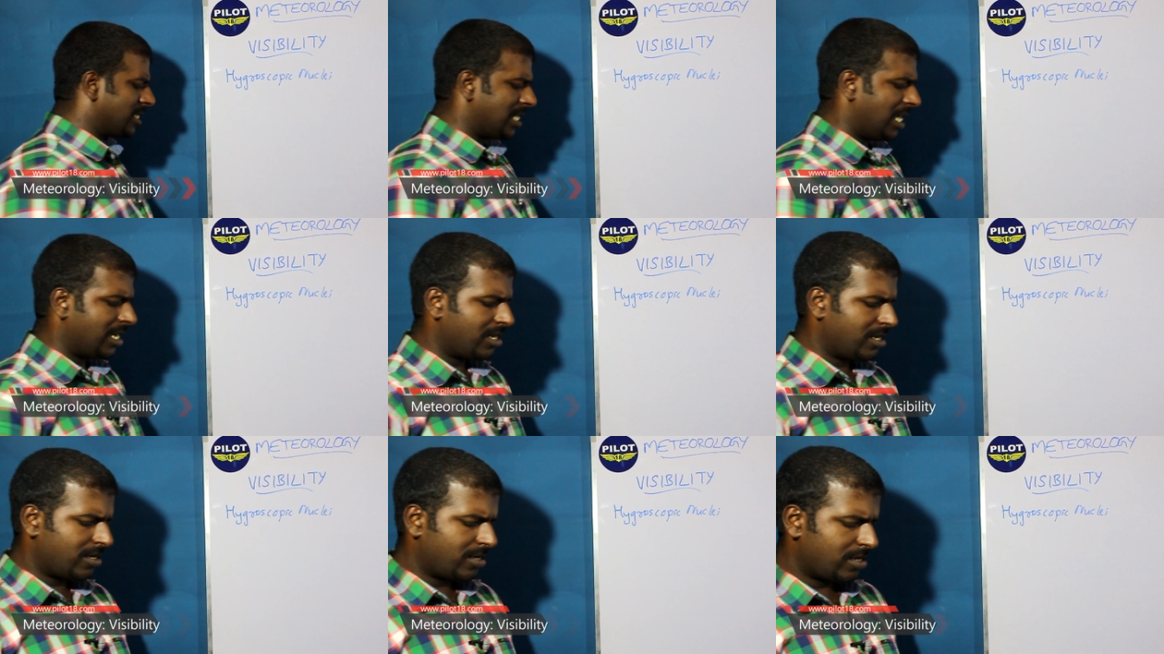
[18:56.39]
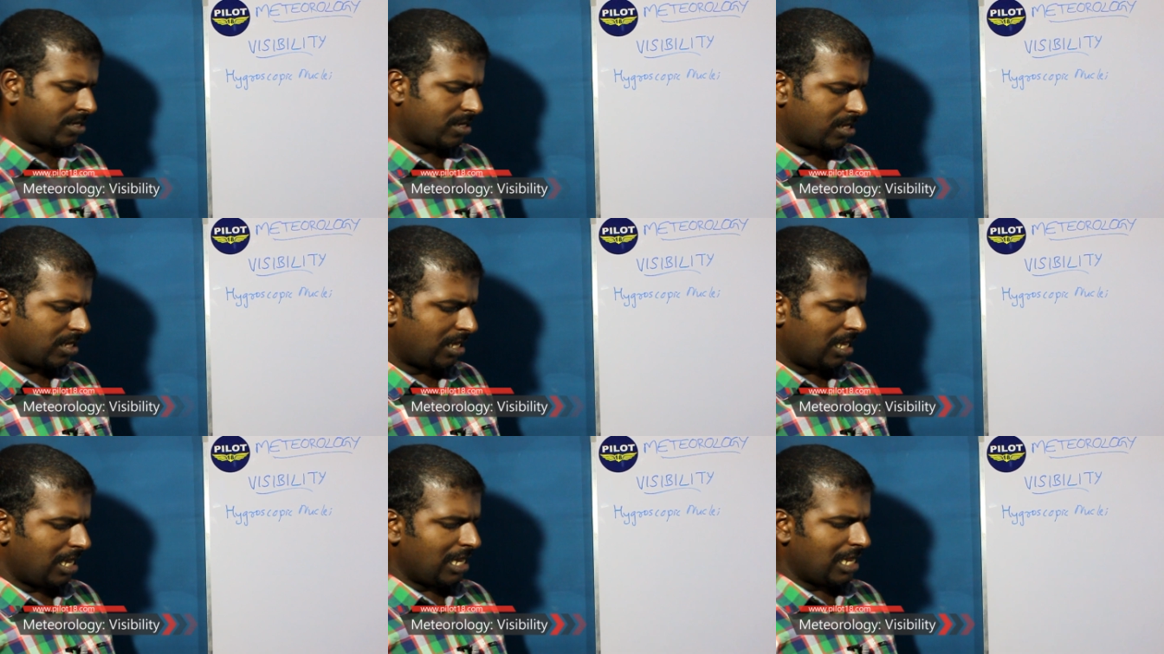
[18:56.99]
is that?
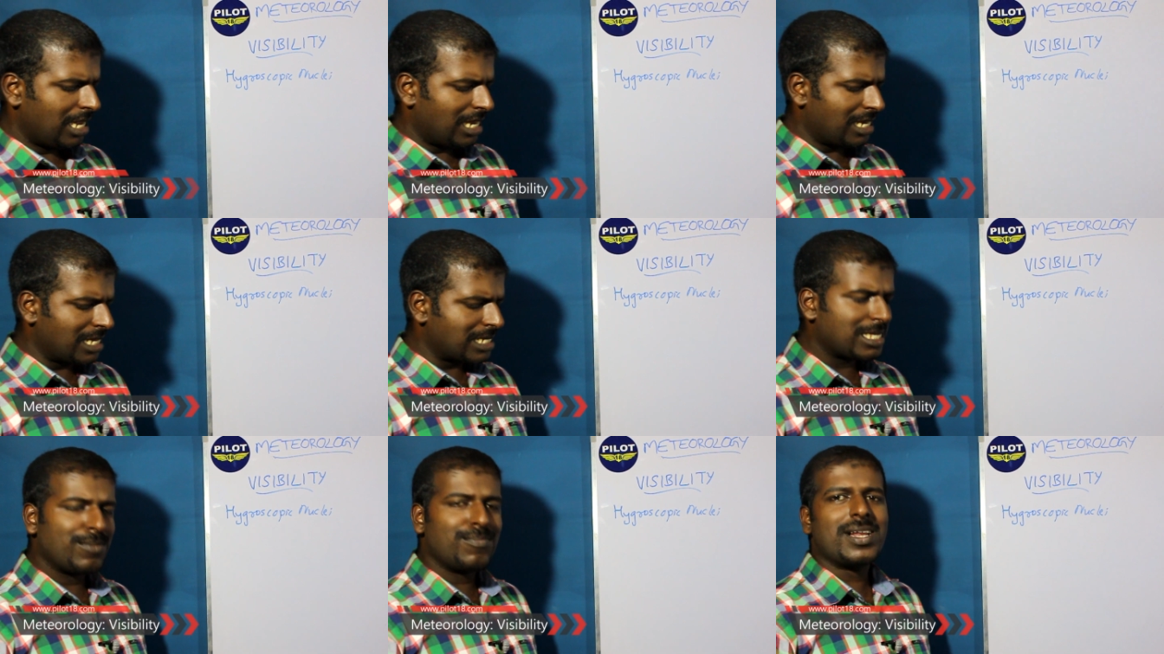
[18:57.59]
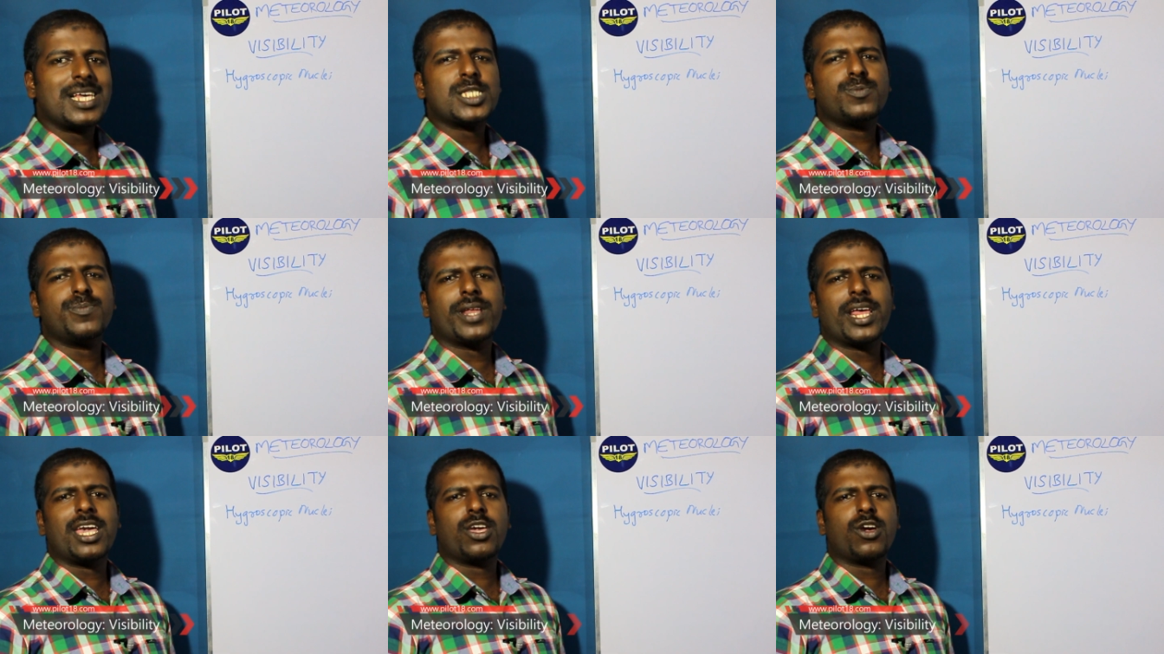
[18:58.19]
It is simply
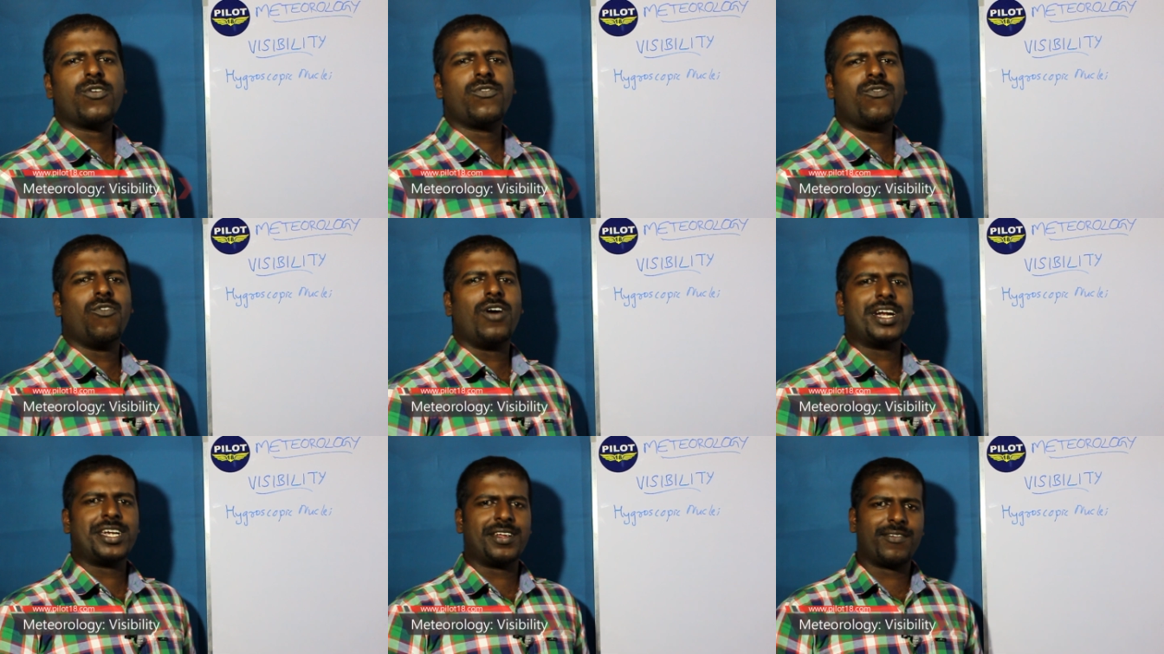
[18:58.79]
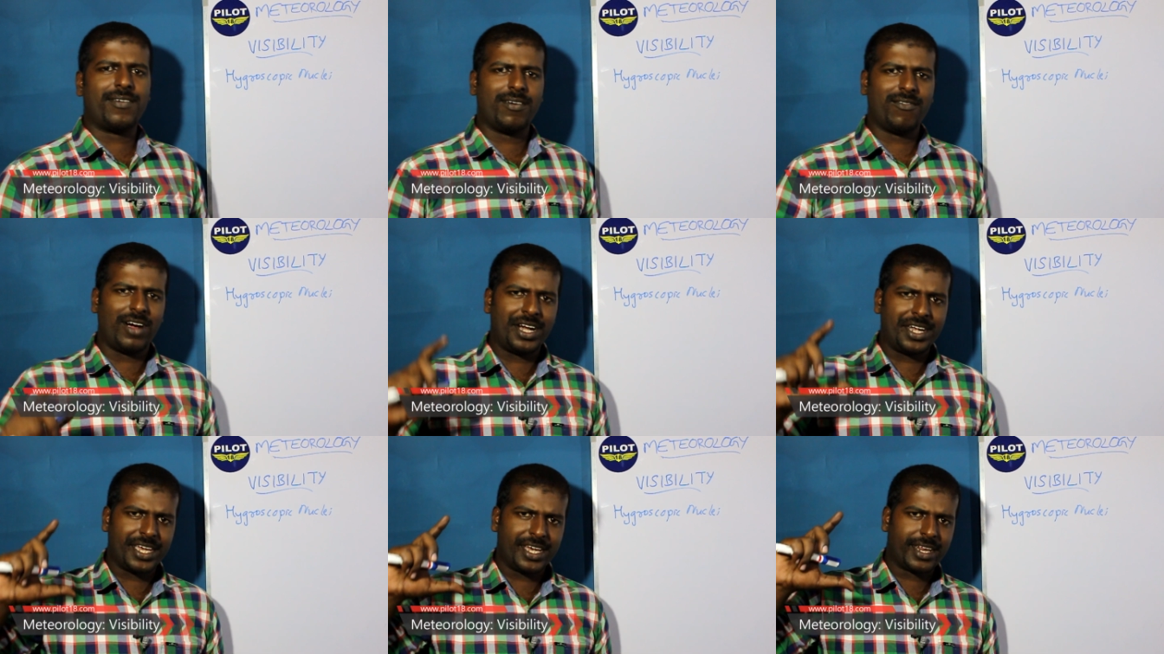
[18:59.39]
spraying of water,
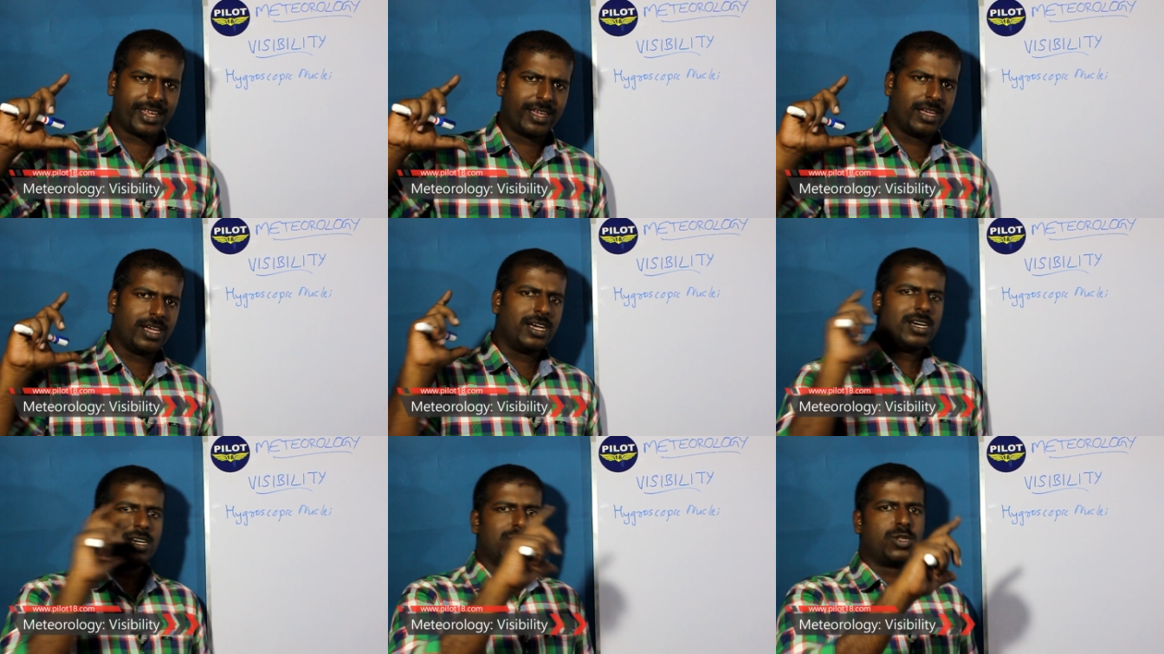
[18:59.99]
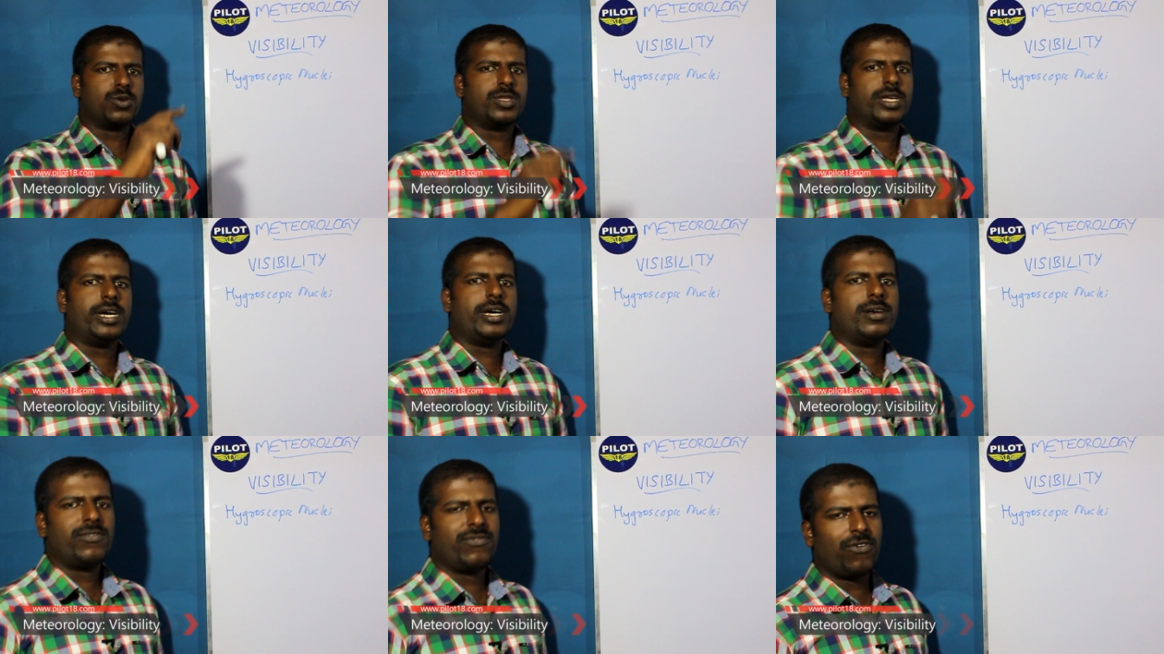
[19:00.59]
water to
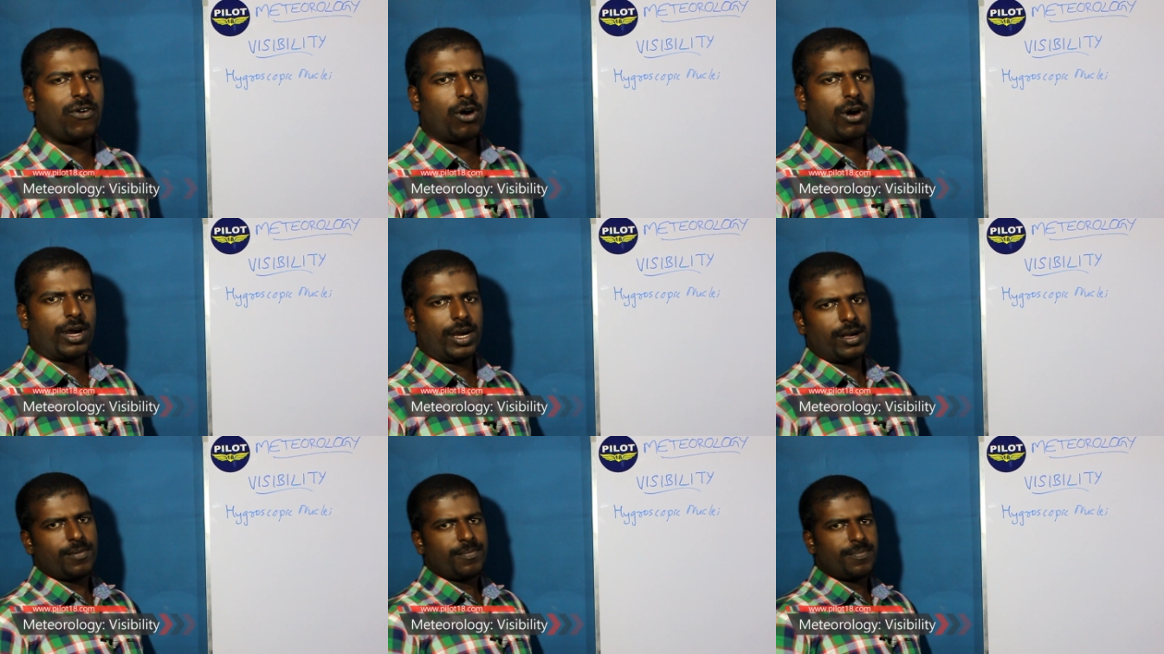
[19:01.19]
the fog.